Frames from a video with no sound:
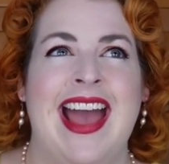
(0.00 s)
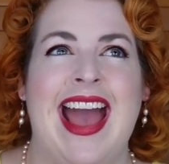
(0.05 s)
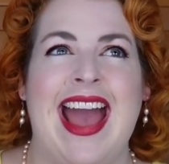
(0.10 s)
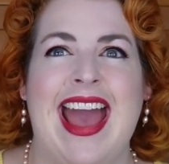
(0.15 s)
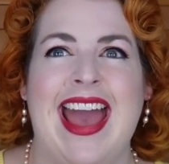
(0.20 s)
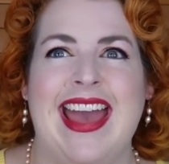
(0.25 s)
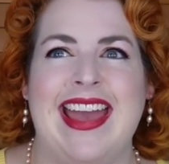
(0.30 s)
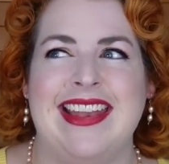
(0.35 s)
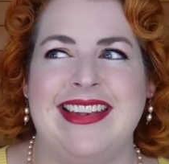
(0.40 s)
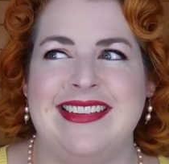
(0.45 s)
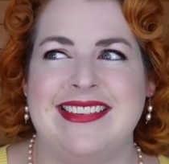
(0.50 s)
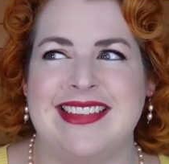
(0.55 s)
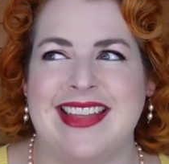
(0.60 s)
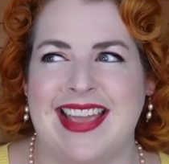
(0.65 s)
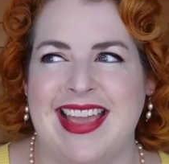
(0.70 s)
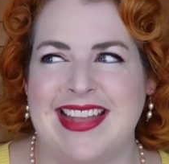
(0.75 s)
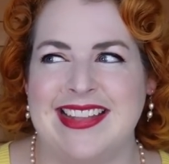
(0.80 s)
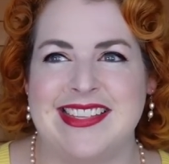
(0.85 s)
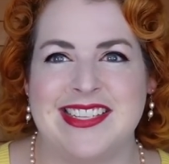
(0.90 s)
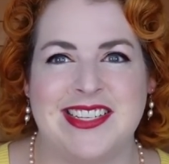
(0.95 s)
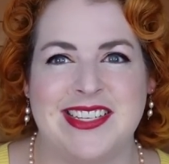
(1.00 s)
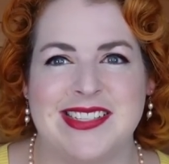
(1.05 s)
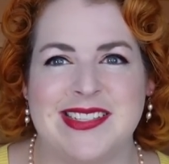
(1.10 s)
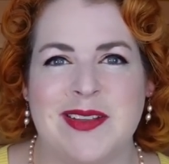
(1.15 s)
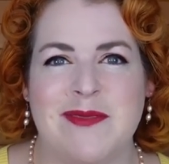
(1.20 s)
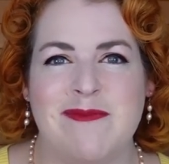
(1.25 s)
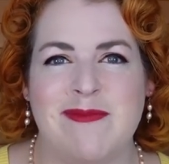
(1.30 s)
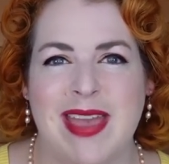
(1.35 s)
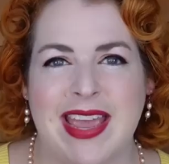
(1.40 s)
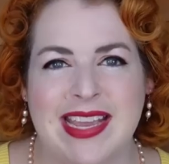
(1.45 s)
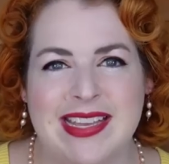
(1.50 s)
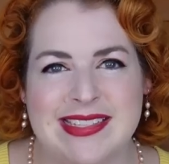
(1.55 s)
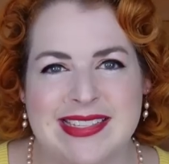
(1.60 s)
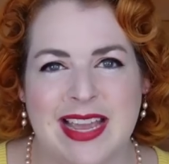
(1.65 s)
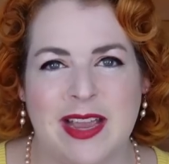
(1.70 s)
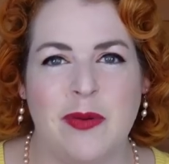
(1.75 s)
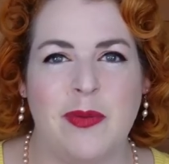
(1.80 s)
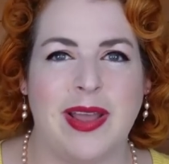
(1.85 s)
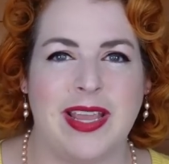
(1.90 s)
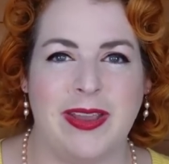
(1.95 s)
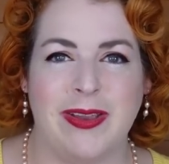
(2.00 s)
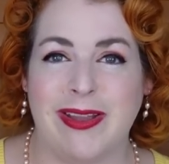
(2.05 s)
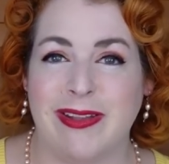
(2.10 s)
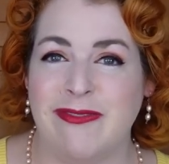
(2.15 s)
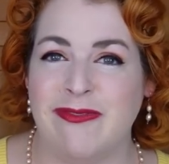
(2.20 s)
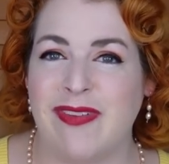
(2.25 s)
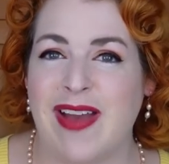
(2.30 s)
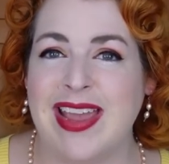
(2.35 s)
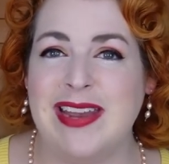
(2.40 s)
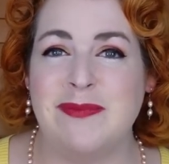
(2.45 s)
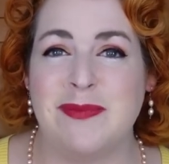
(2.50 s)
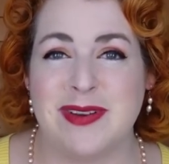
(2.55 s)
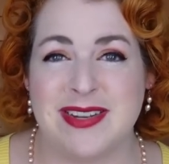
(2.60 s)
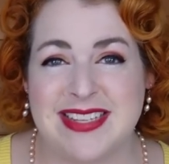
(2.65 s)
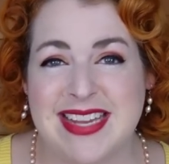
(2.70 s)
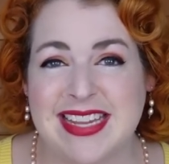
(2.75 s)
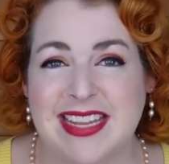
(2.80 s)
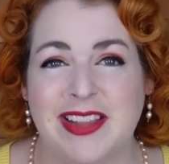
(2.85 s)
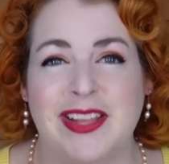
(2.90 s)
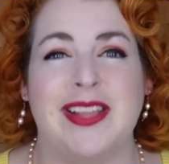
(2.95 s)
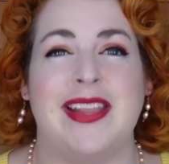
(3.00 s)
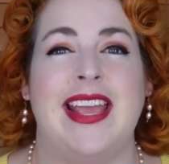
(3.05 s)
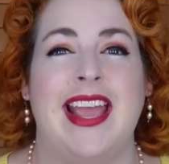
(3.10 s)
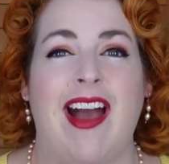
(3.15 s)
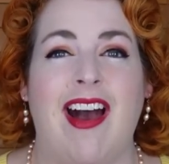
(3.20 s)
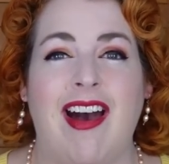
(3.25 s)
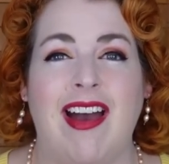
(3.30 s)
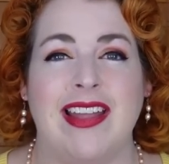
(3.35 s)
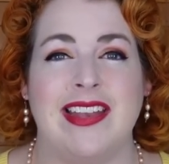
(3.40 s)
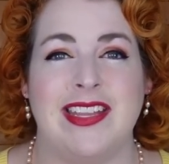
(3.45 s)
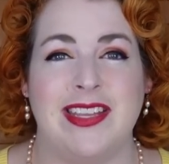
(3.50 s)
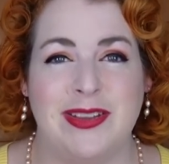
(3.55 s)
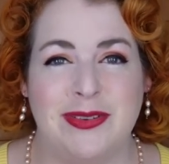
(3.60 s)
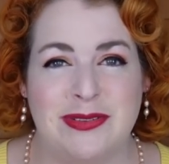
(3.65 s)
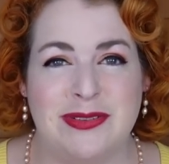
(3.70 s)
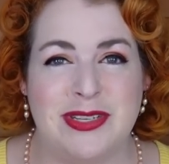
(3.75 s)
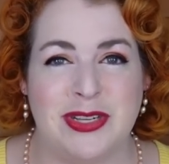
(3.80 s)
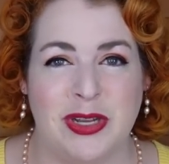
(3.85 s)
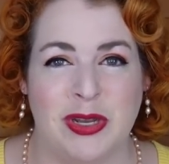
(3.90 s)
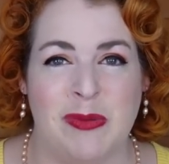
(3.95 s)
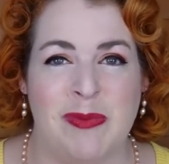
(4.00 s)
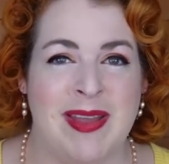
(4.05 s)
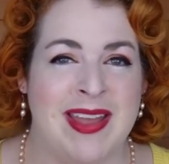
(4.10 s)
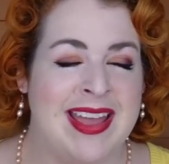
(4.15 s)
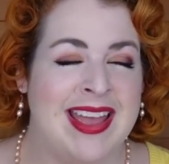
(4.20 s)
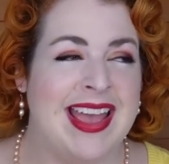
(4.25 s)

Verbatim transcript: And it's just amazing what you can find, particularly on YouTube.